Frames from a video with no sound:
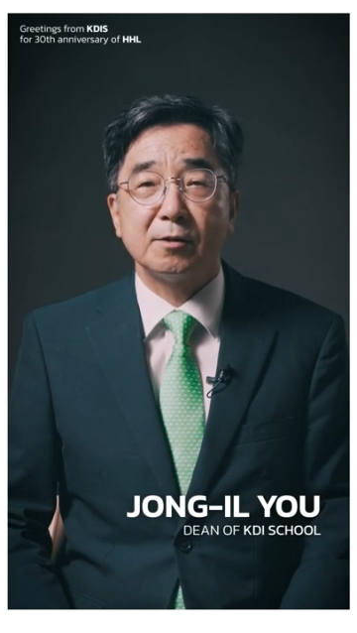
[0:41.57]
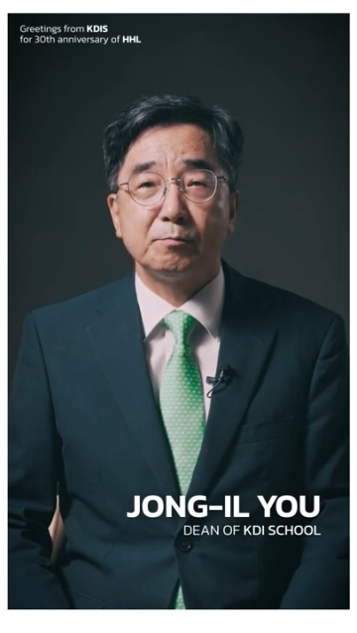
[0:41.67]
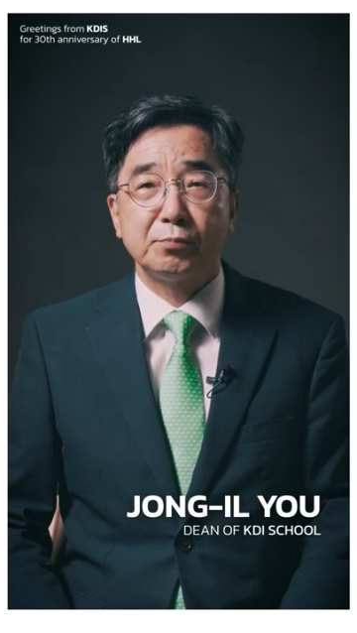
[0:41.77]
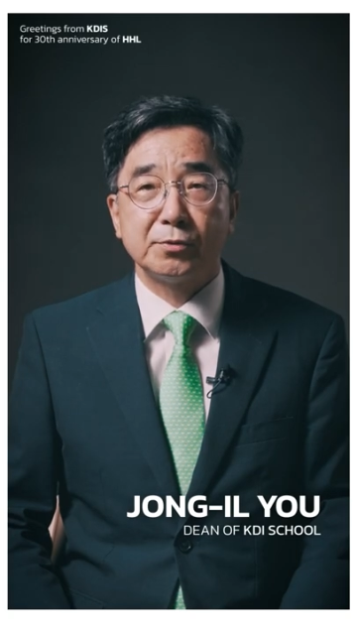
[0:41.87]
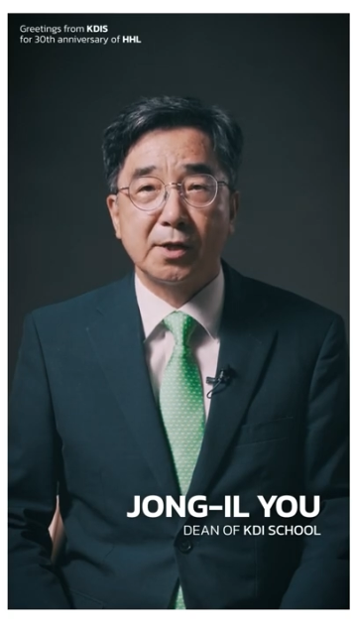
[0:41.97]
a
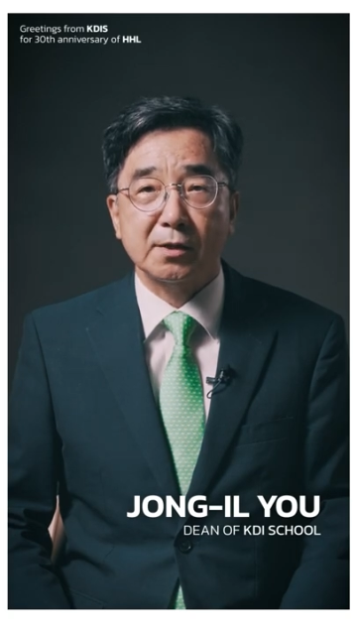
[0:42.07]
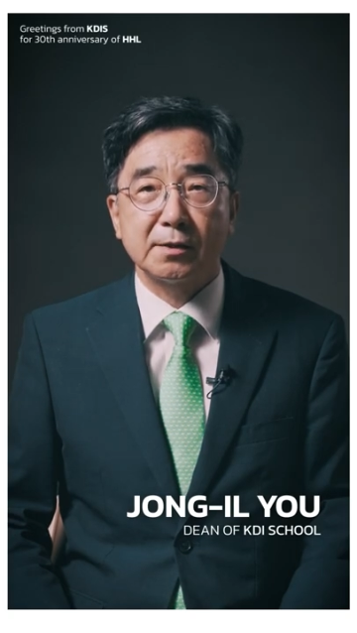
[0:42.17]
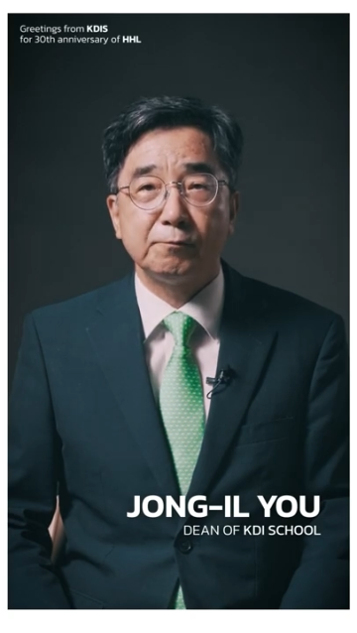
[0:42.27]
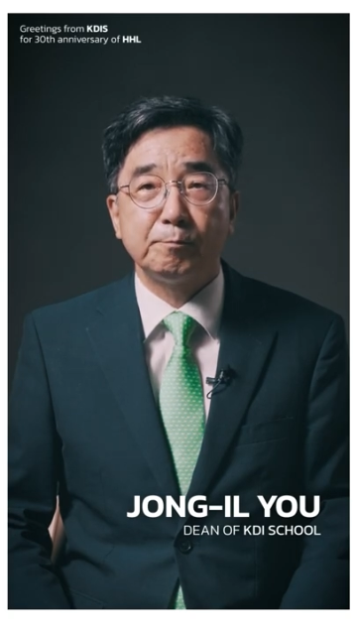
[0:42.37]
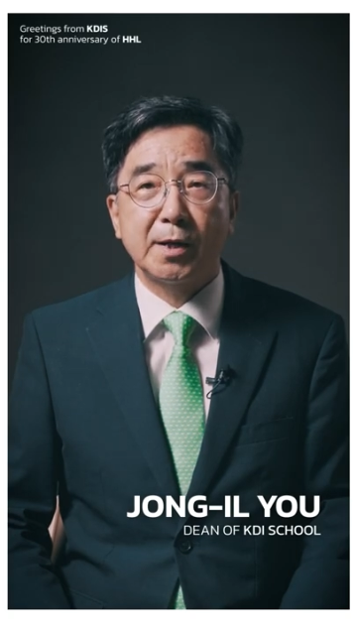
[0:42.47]

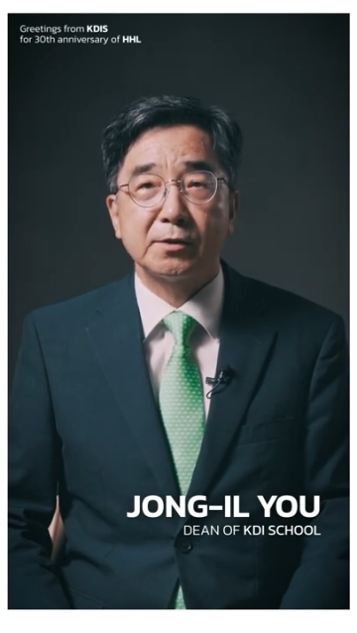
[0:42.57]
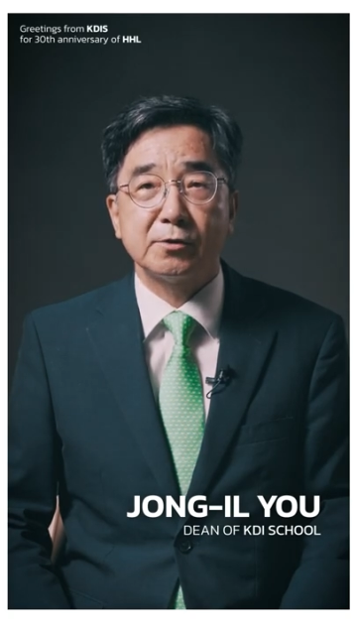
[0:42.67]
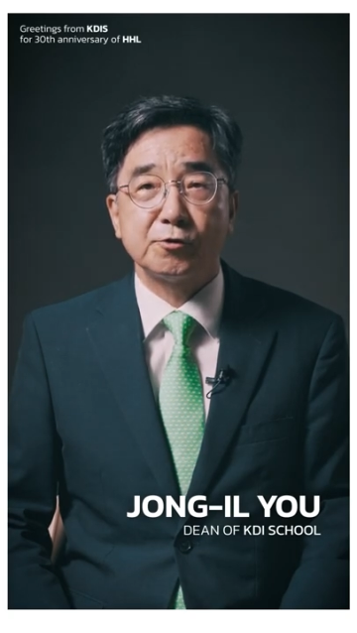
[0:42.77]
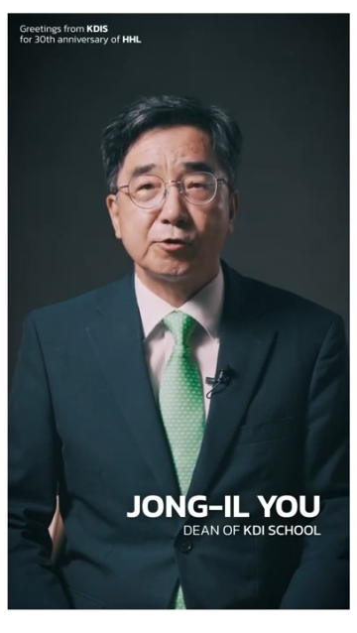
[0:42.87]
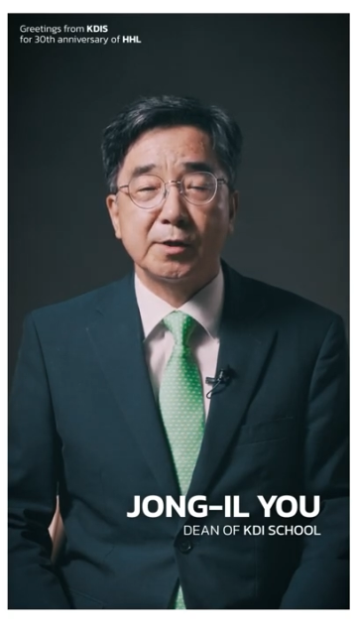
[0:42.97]
productive
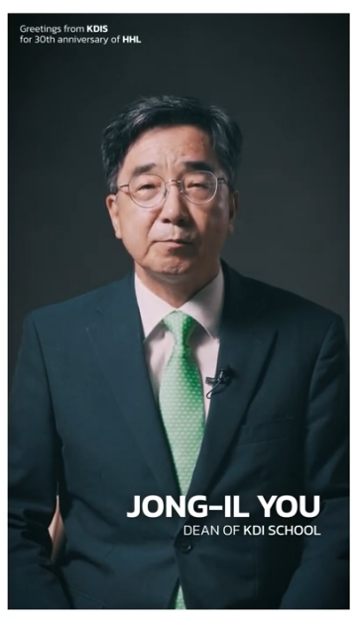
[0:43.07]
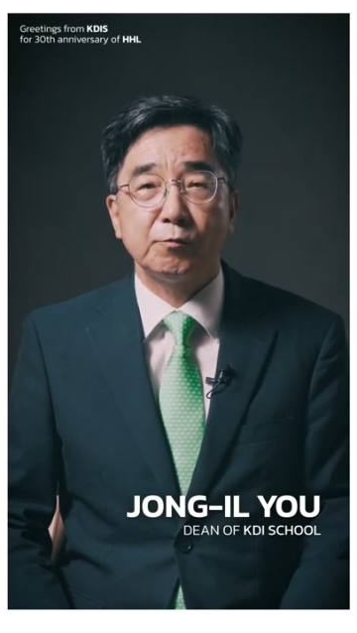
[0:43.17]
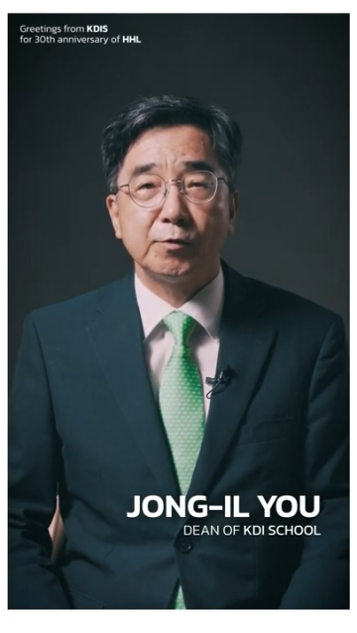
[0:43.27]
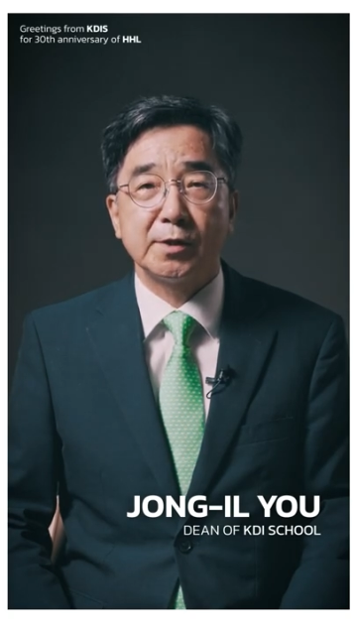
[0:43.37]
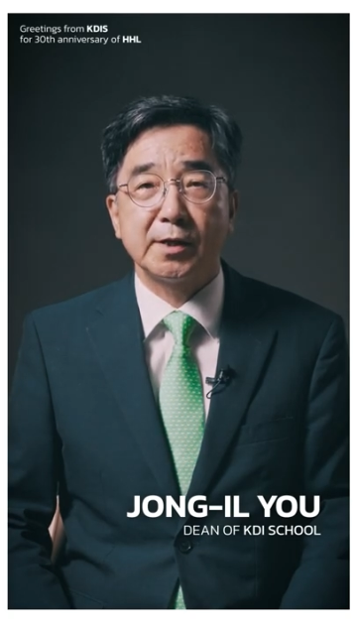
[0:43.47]
partnership
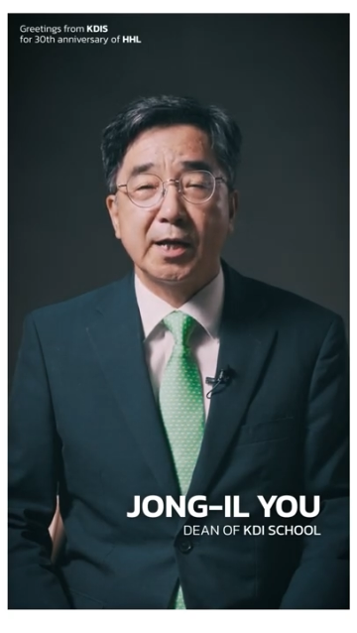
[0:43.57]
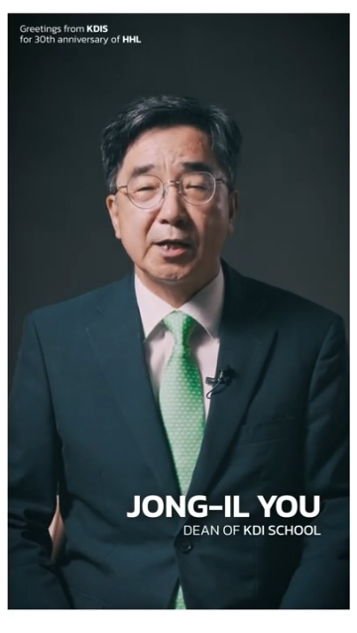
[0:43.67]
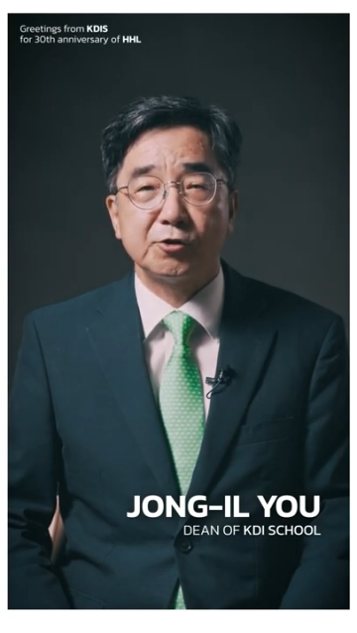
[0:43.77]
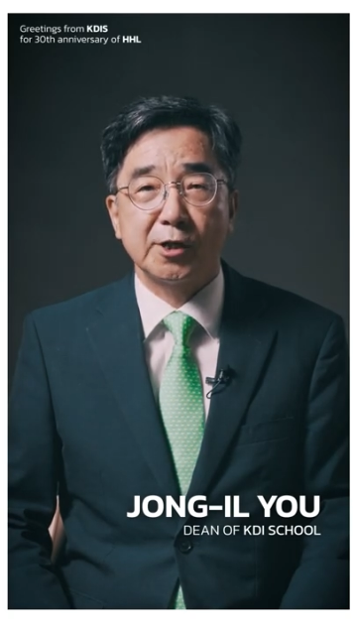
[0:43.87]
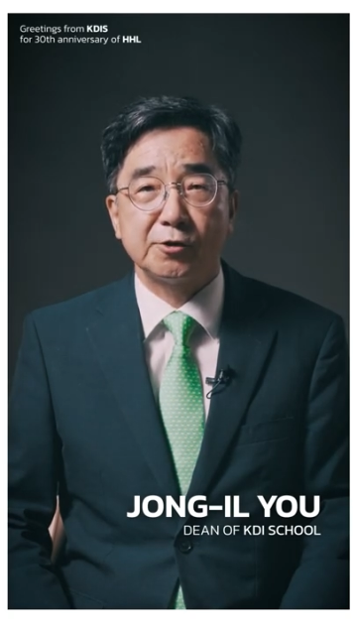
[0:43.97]
with
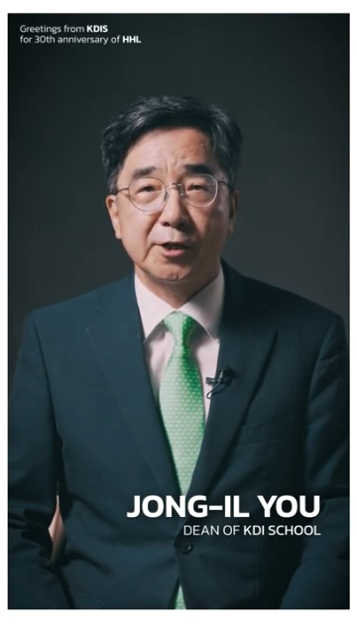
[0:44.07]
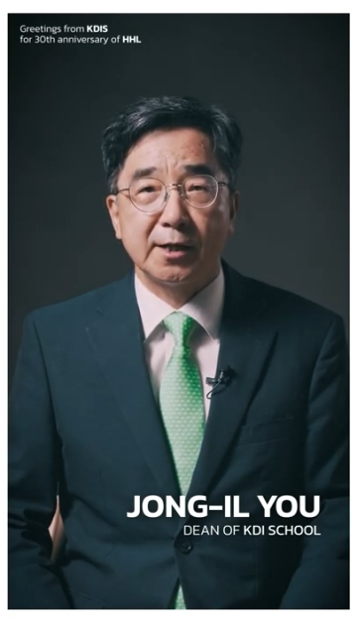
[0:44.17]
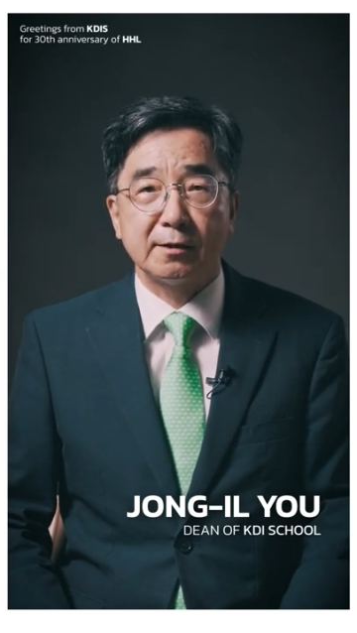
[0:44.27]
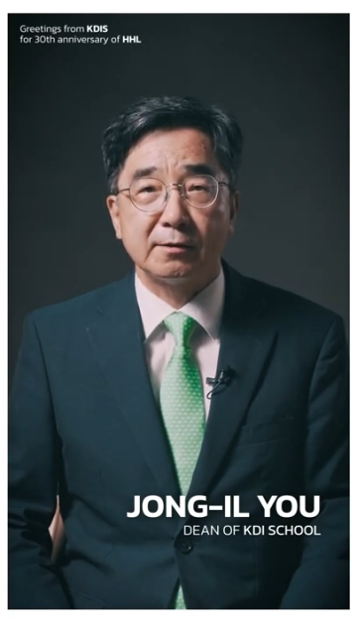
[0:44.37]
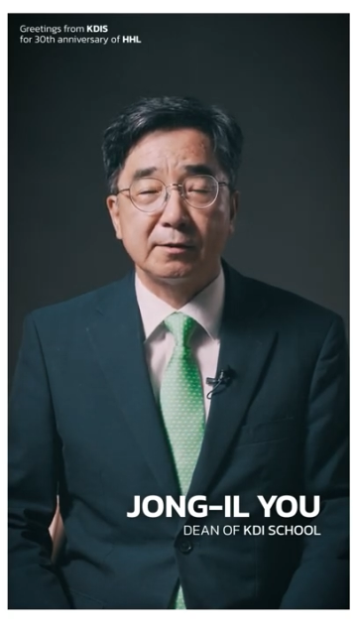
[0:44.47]
HHL.